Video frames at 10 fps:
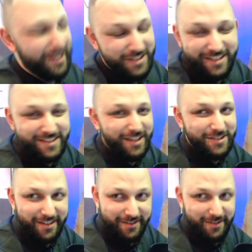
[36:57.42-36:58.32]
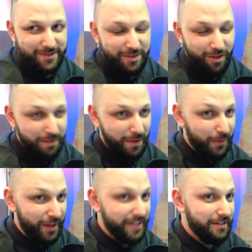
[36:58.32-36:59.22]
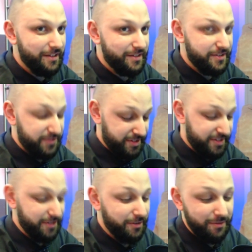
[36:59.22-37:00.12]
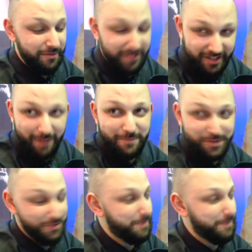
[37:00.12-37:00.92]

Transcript: Check us out. So on my way to come do